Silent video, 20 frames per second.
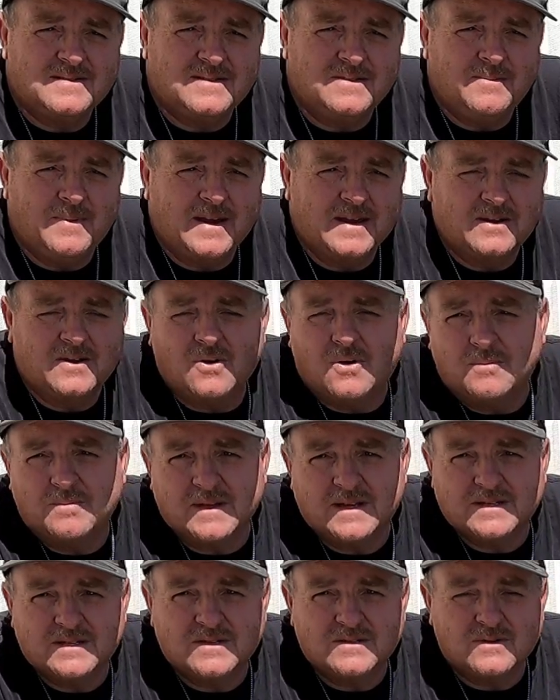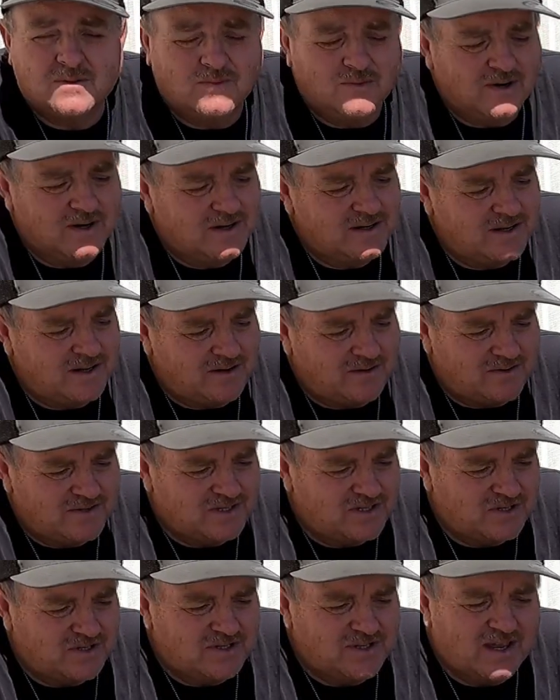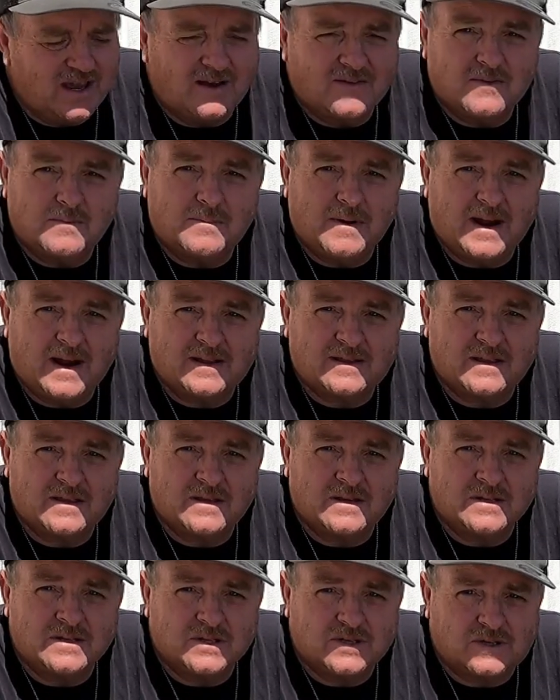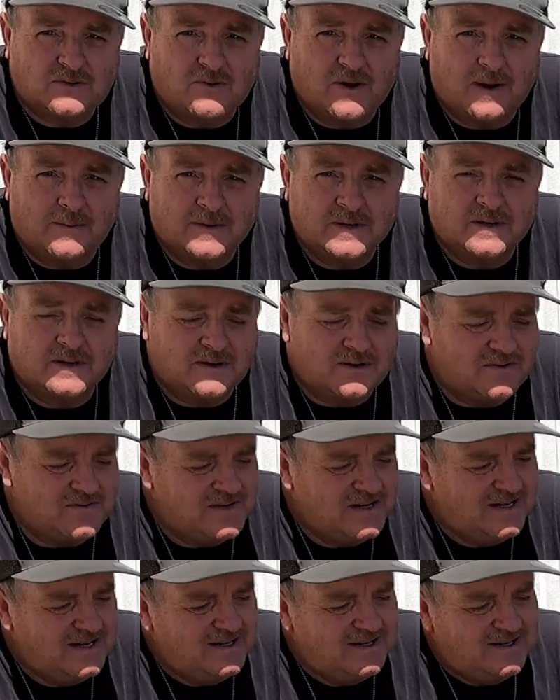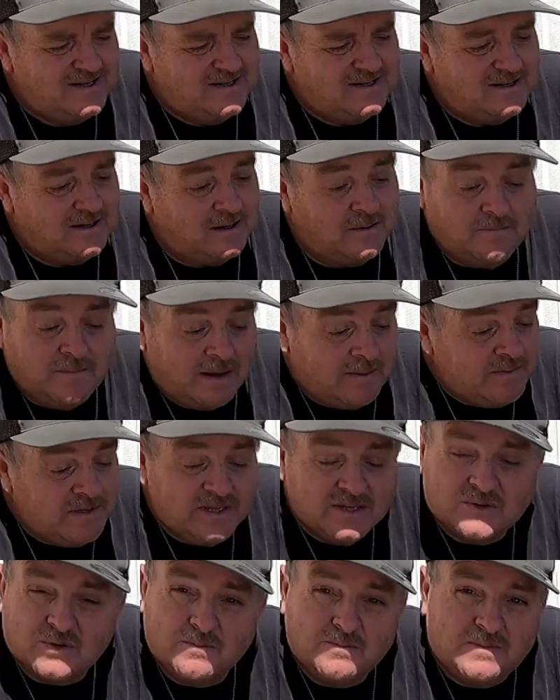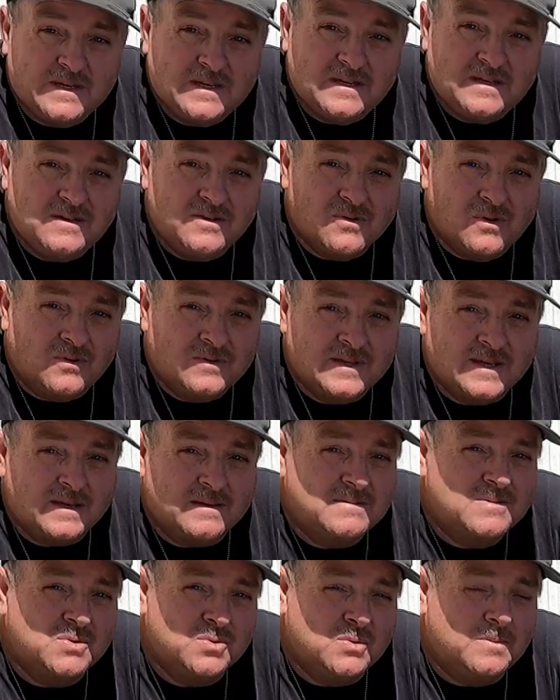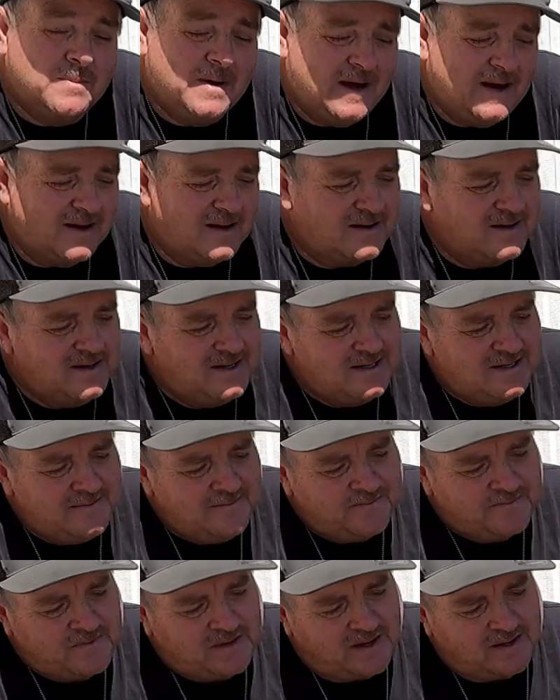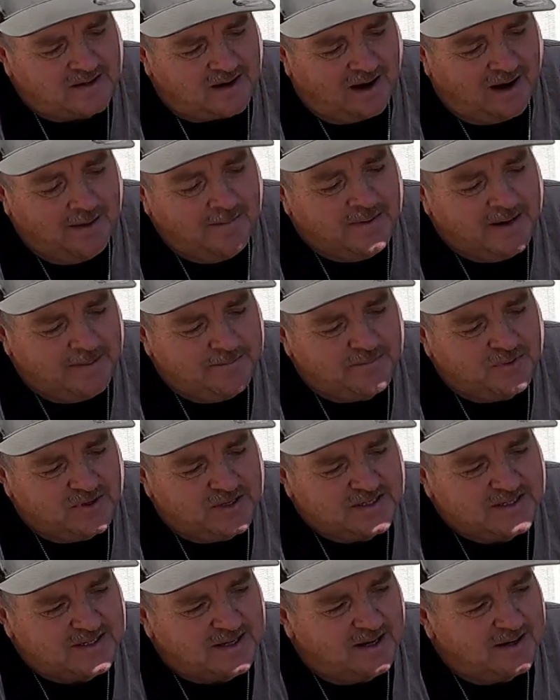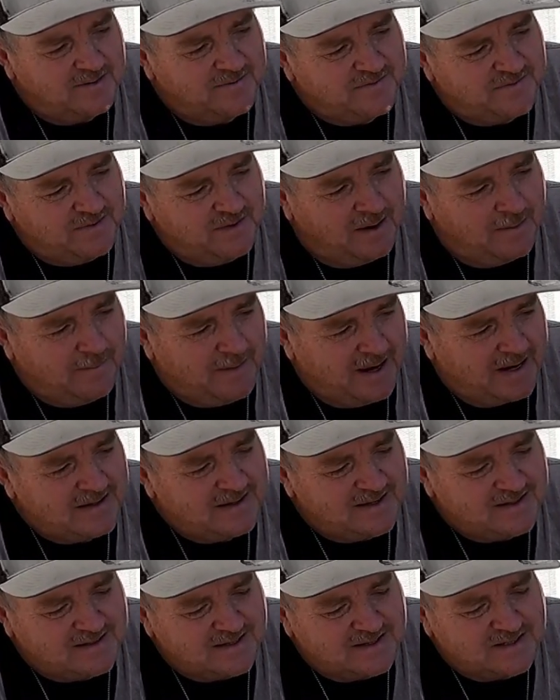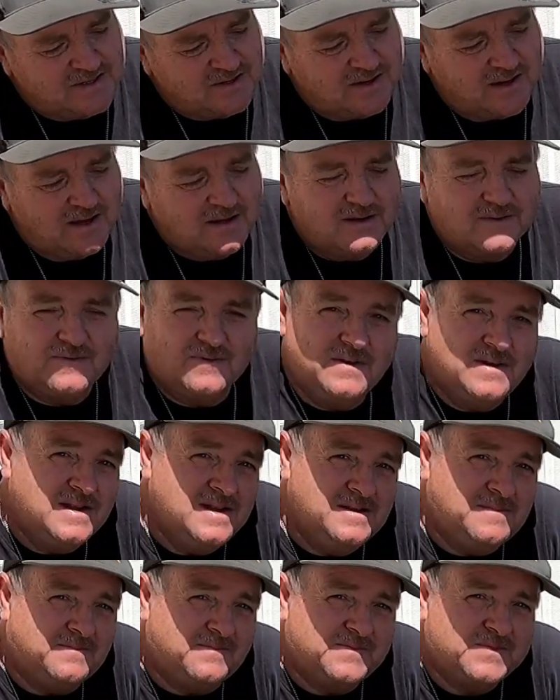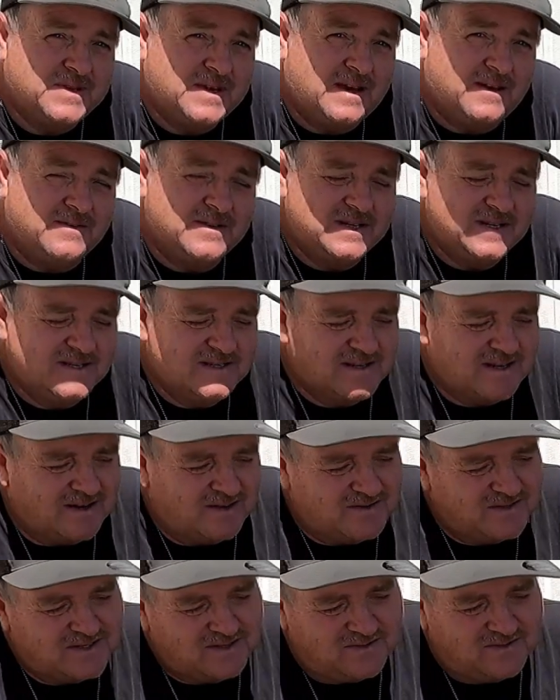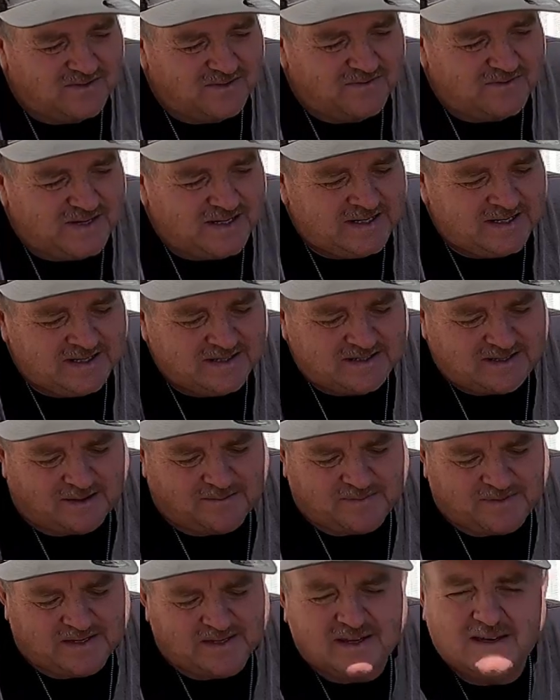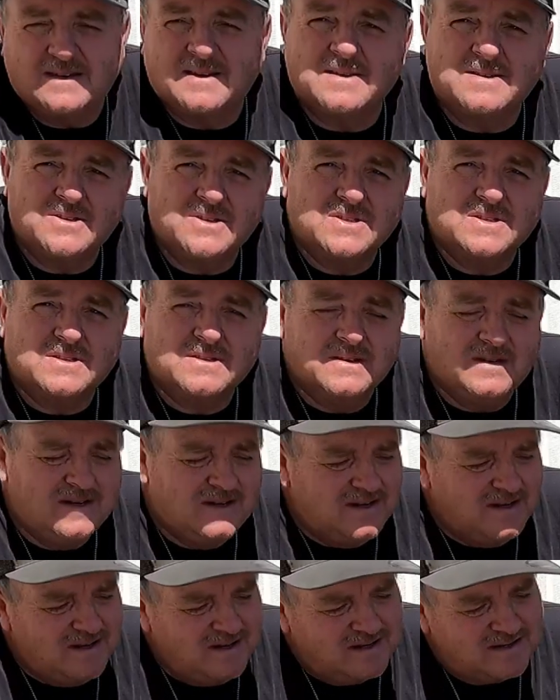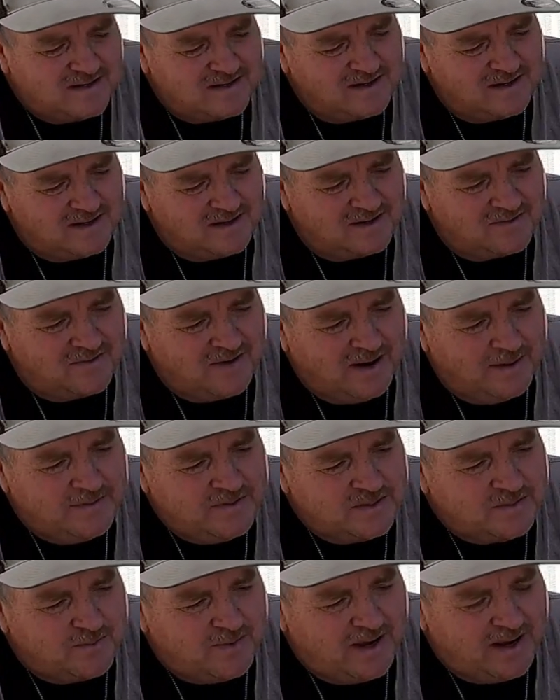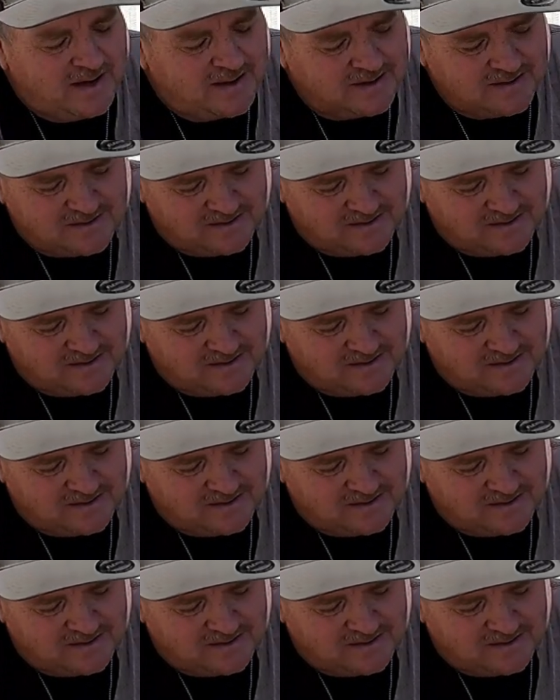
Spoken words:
you might go places to do work, you know, it's good to have a bag that you can just grab and go. Maybe this would be your only tool bag. Like I may put a bag like this together for him to have at his house. So if he needs something, he can just grab his bag